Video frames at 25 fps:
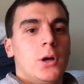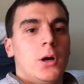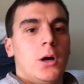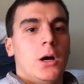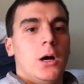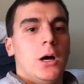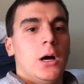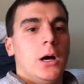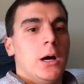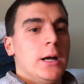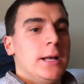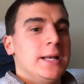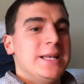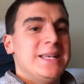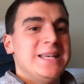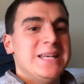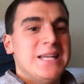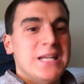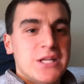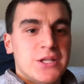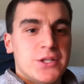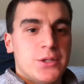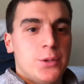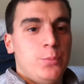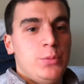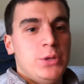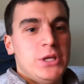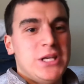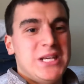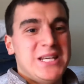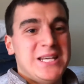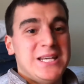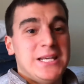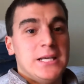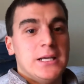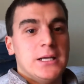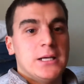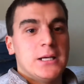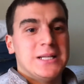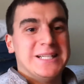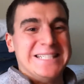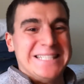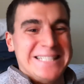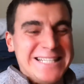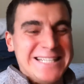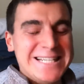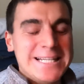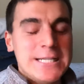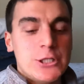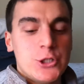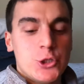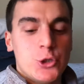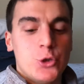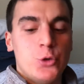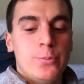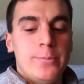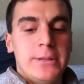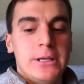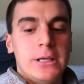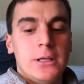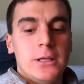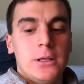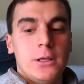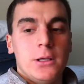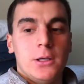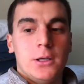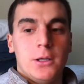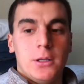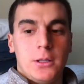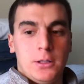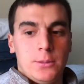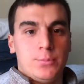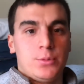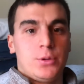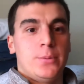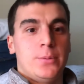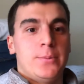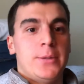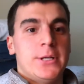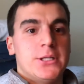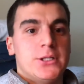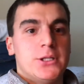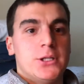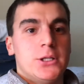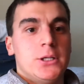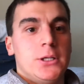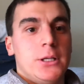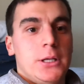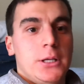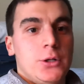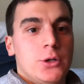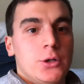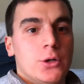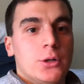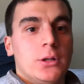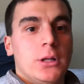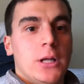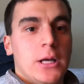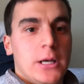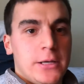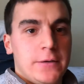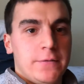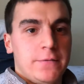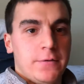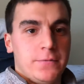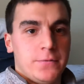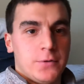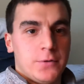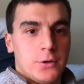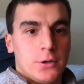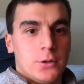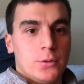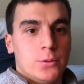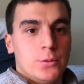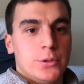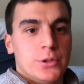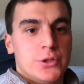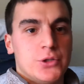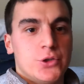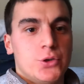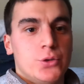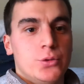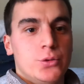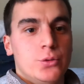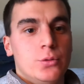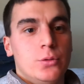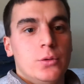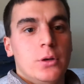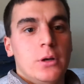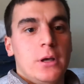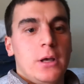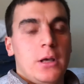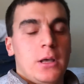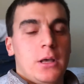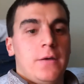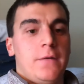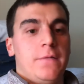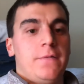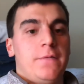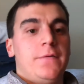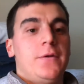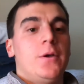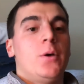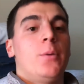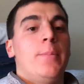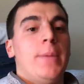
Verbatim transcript: uh, need to be need to be implemented in your life if you're going to feel